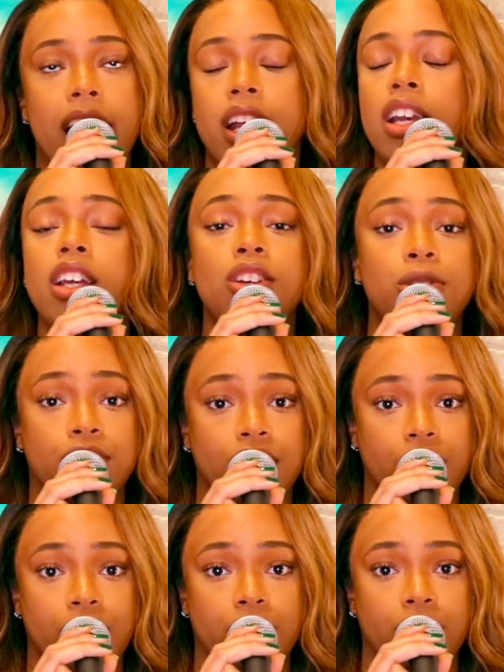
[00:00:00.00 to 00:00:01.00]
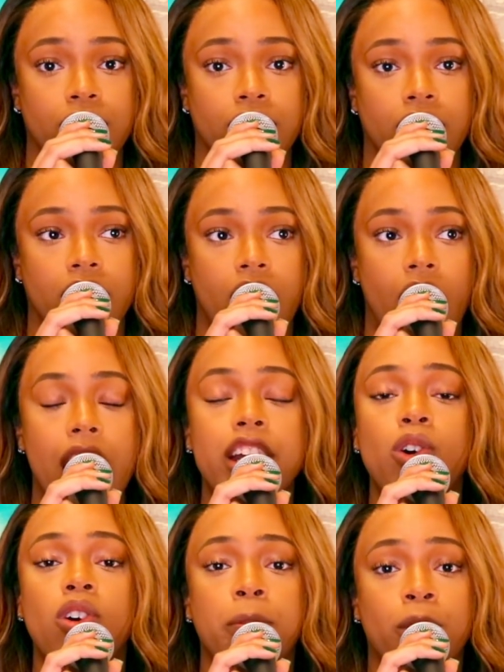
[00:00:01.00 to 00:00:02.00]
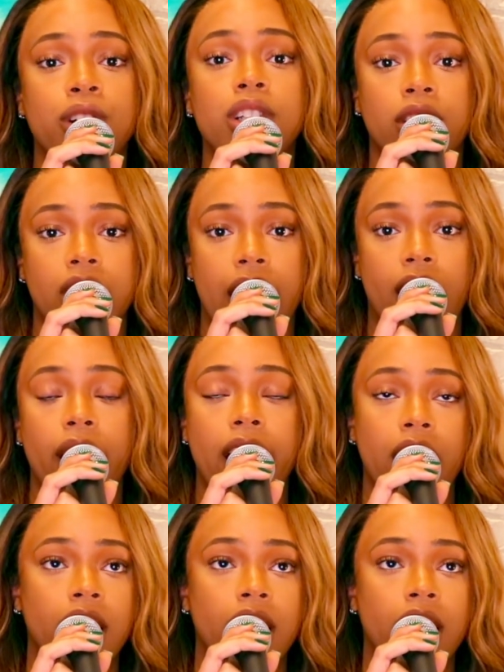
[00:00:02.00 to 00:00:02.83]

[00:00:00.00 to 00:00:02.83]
I didn't used to. I know it more so now.